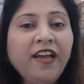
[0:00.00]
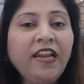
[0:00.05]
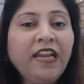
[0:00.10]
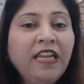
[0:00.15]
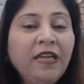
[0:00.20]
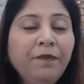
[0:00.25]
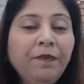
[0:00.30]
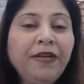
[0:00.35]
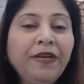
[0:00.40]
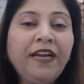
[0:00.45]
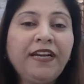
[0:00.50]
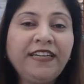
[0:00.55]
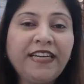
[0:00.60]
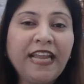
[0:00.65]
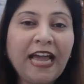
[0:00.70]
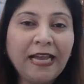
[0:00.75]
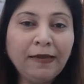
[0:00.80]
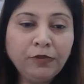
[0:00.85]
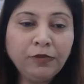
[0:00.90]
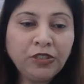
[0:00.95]
a limited
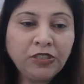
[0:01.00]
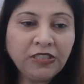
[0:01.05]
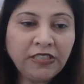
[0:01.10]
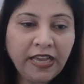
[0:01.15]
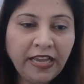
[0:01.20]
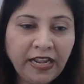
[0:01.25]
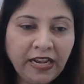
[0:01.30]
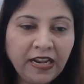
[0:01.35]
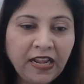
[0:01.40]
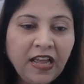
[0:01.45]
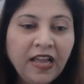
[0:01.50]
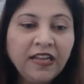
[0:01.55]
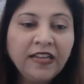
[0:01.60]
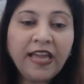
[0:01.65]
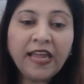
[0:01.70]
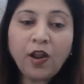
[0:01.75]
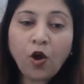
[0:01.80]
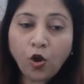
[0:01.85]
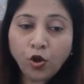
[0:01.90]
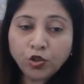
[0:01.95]
time scale
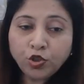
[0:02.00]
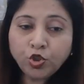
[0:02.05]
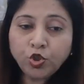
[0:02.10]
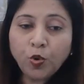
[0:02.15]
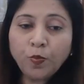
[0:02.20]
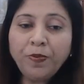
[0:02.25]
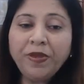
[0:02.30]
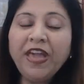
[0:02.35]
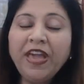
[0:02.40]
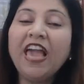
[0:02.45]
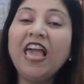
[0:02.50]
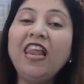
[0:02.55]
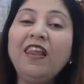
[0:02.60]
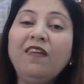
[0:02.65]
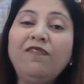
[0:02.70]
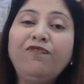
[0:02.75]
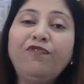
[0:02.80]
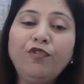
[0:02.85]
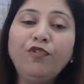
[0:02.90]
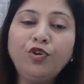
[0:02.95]
can also be
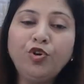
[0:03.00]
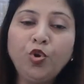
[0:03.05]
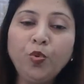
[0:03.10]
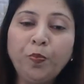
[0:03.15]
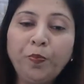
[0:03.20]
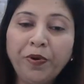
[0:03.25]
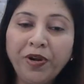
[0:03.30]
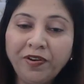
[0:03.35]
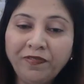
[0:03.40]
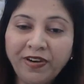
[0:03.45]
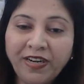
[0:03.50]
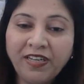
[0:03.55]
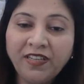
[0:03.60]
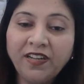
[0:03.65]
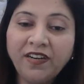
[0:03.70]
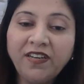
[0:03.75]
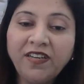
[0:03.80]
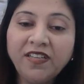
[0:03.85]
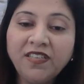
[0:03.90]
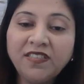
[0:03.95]
helpful to prevent
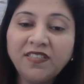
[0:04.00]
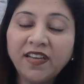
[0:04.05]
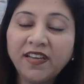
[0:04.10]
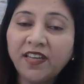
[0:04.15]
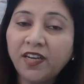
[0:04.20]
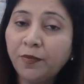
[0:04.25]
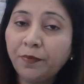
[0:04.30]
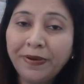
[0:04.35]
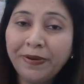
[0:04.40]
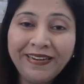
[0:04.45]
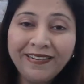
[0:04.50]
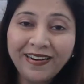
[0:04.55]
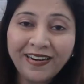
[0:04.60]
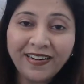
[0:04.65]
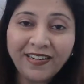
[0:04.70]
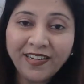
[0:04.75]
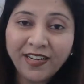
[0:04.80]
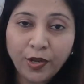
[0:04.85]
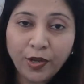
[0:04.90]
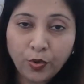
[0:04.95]
the disagreement
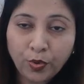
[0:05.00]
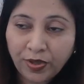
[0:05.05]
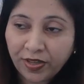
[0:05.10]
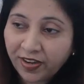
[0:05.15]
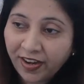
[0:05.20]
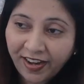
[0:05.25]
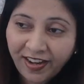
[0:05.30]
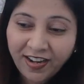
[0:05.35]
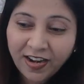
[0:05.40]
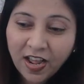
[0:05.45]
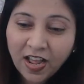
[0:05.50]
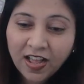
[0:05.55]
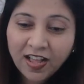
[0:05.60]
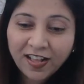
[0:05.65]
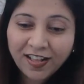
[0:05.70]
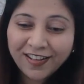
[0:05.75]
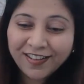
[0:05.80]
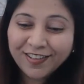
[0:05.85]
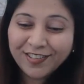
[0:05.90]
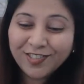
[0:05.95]
continuing, right?
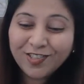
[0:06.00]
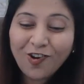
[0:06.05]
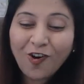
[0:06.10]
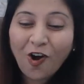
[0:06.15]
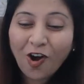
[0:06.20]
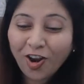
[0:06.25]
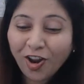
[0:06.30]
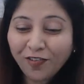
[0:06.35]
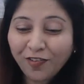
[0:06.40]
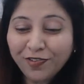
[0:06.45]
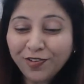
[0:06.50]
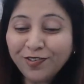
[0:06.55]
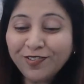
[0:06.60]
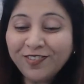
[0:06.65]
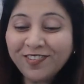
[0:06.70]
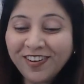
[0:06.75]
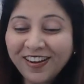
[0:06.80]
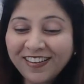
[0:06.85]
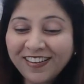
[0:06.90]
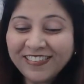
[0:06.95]
So all of
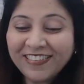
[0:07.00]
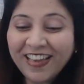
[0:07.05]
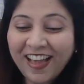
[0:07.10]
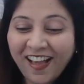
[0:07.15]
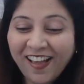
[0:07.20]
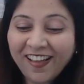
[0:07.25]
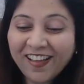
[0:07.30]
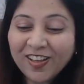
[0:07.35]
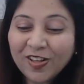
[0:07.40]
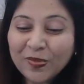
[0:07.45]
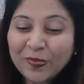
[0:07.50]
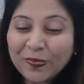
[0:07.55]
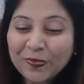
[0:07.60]
you, yeah.